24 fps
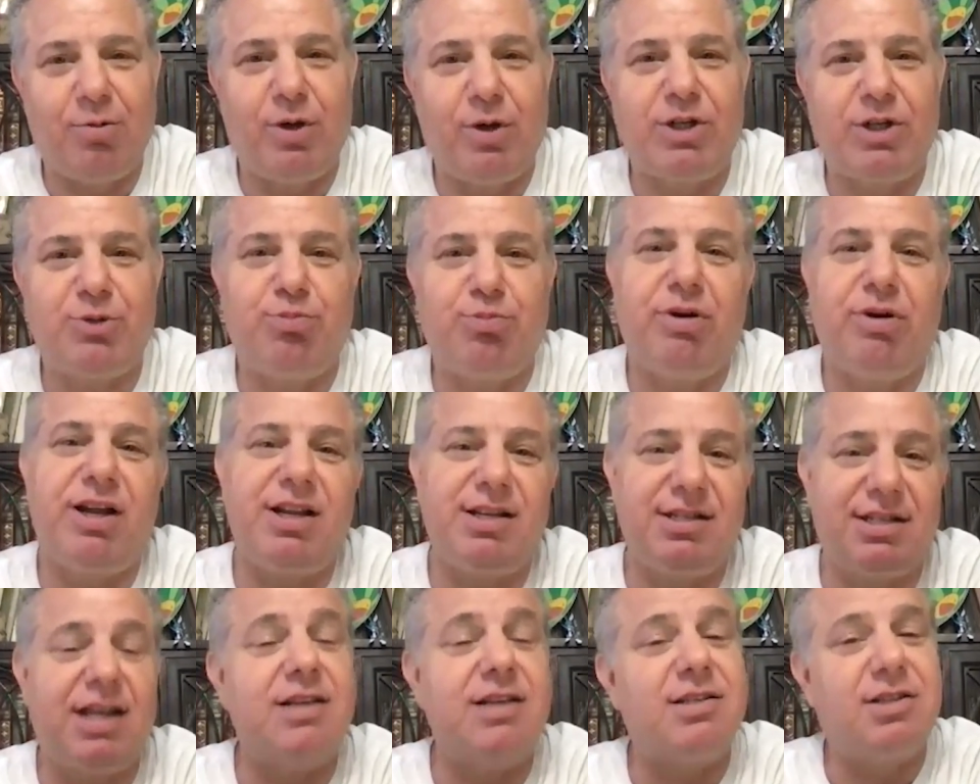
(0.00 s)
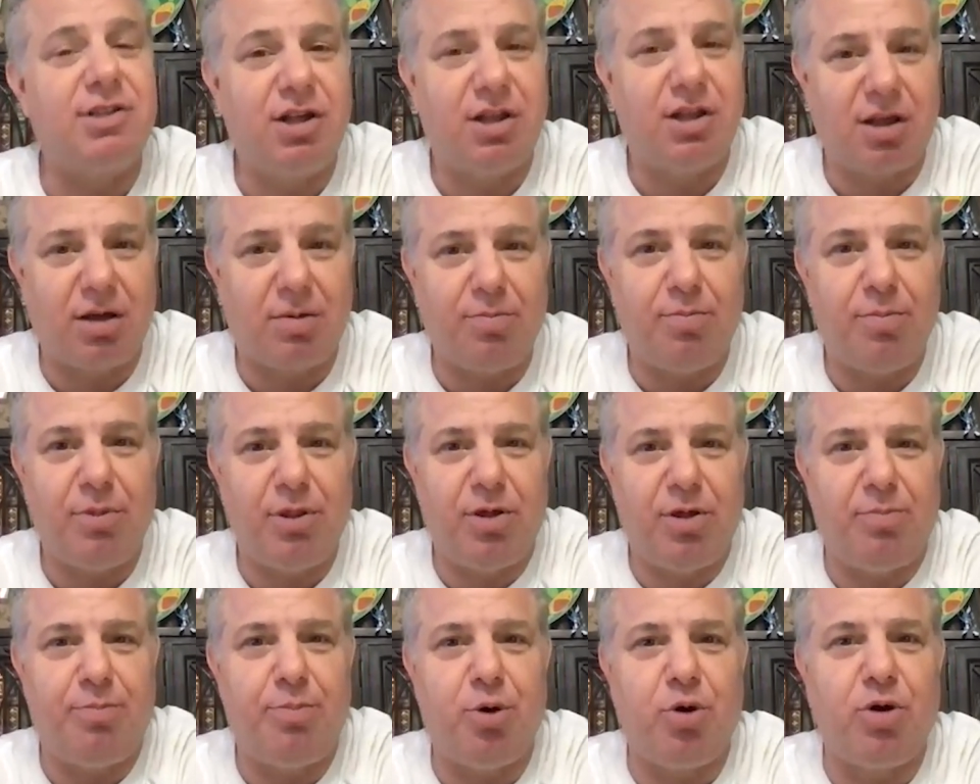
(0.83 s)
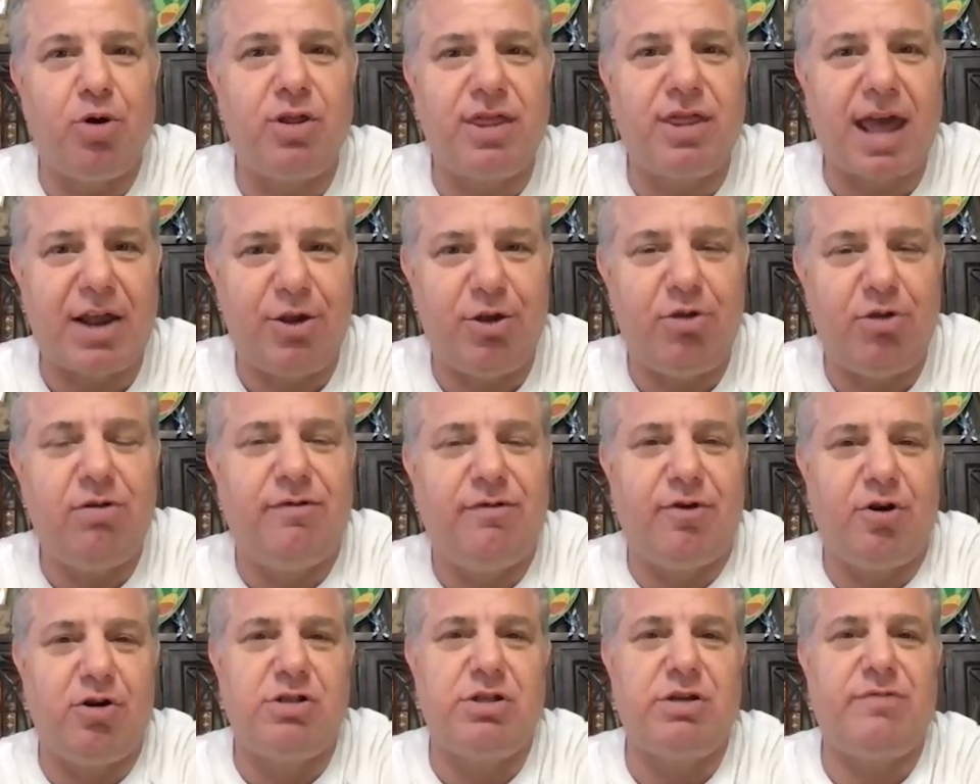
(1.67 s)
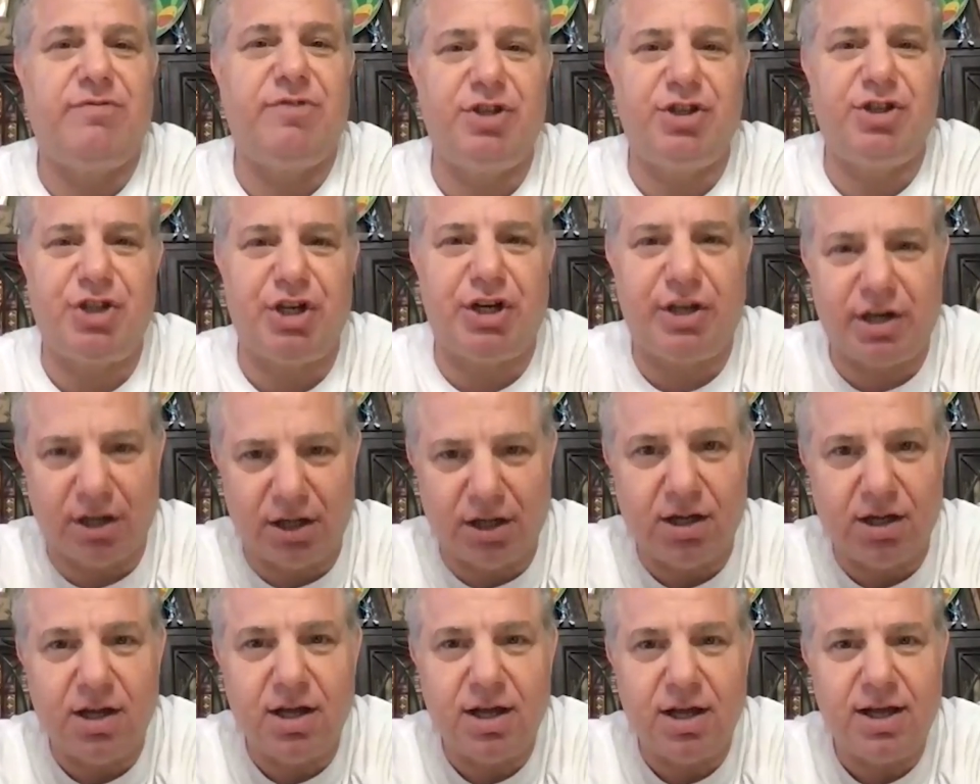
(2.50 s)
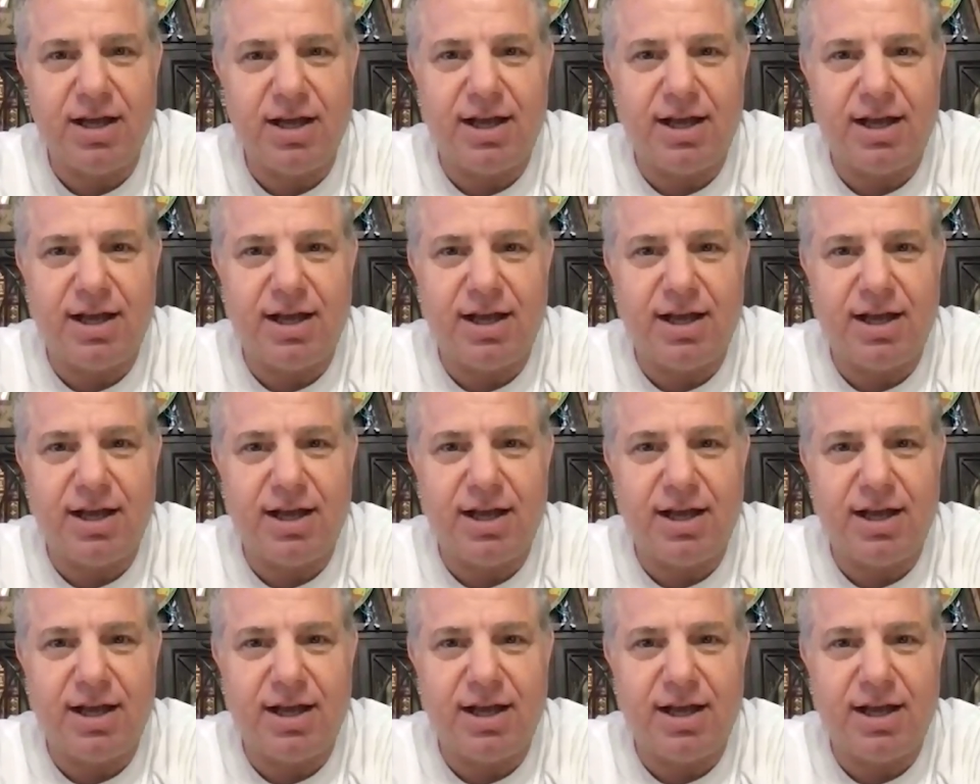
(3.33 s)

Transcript: which brings us to the book that University of Virginia